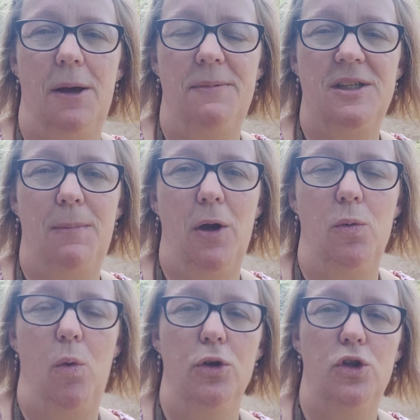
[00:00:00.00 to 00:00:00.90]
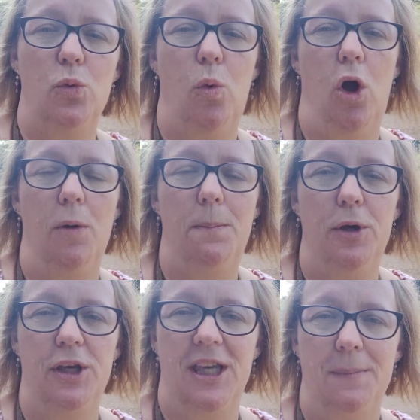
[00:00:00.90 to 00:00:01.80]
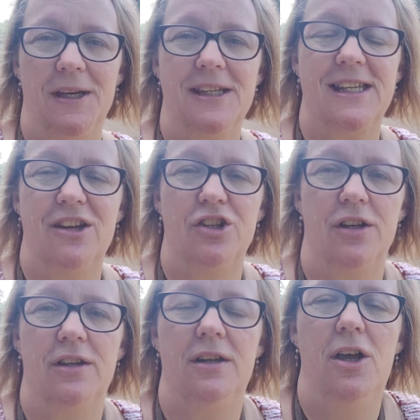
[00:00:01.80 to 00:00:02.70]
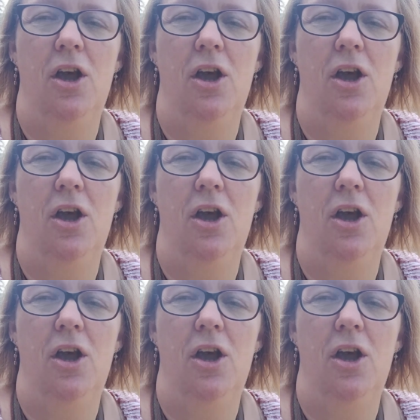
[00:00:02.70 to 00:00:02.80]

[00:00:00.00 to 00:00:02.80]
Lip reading: a bespoke one-to-one bookkeeping session